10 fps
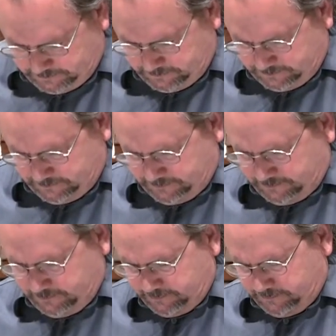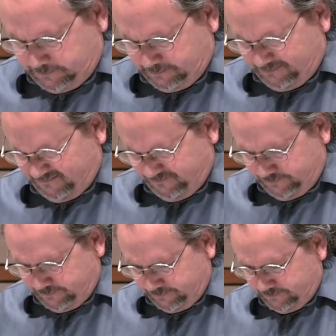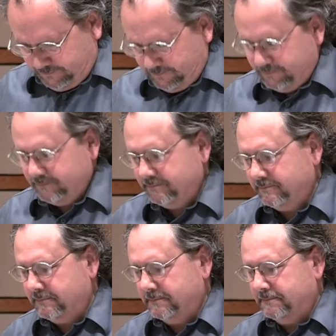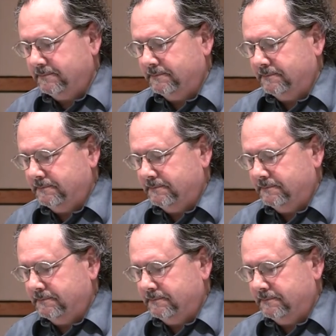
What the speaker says: (silence)